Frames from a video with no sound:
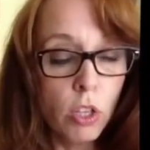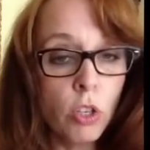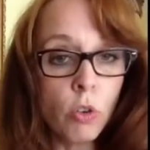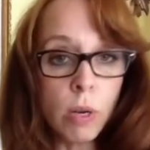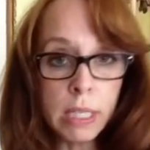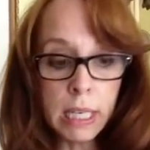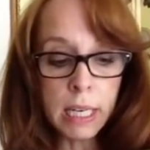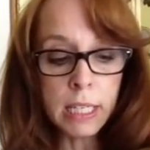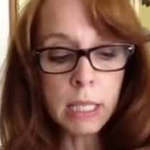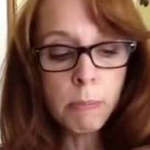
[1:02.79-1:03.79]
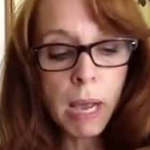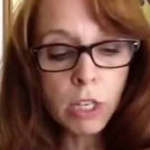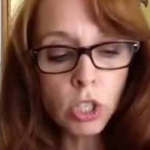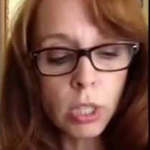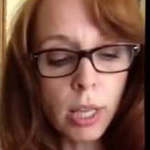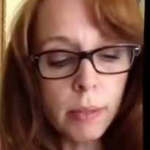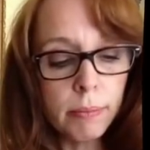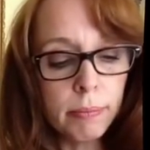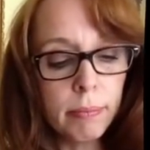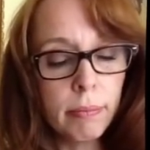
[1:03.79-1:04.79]
You're going to need a spatula,
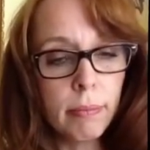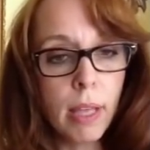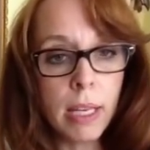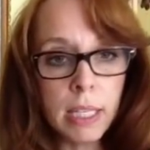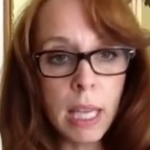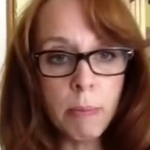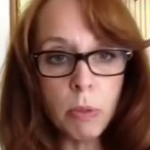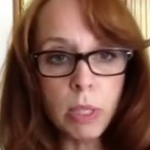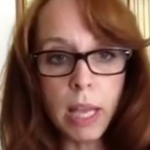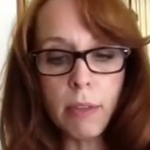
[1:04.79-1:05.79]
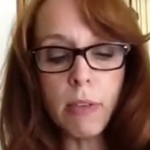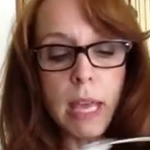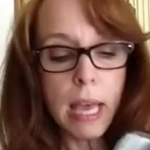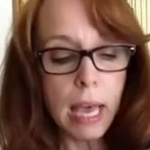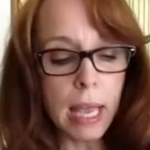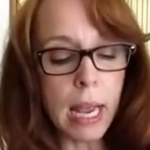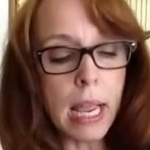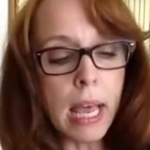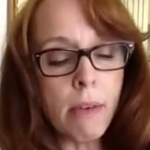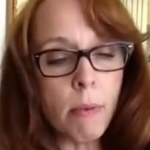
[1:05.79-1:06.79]
a table knife, and I
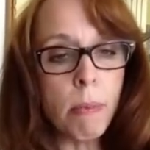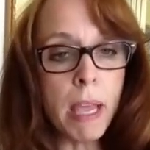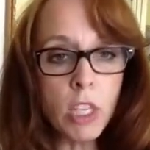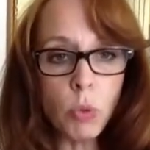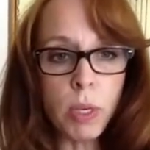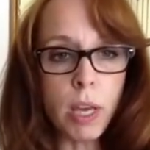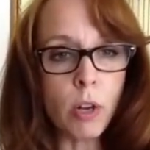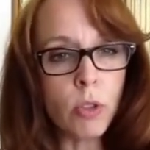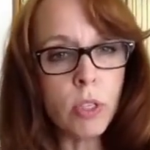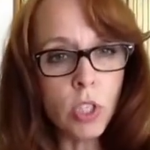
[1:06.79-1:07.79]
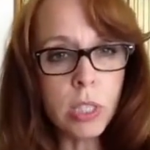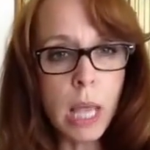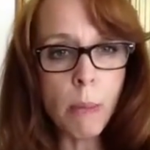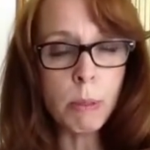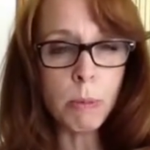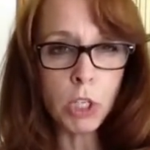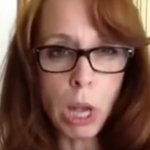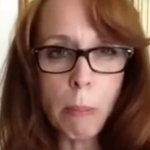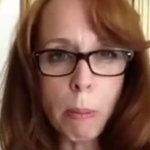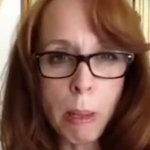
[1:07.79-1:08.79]
have a pastry cutter. This just helps me
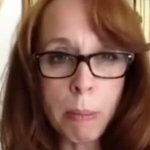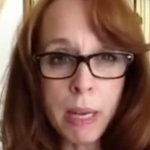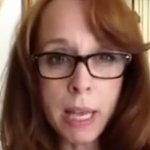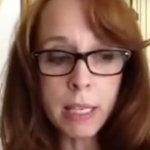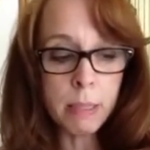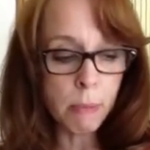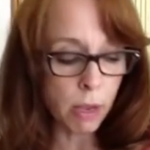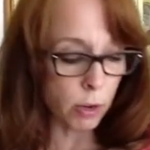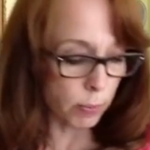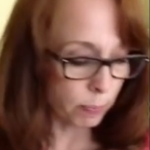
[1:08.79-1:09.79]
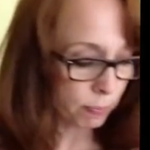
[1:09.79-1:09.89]
chop up my bananas better.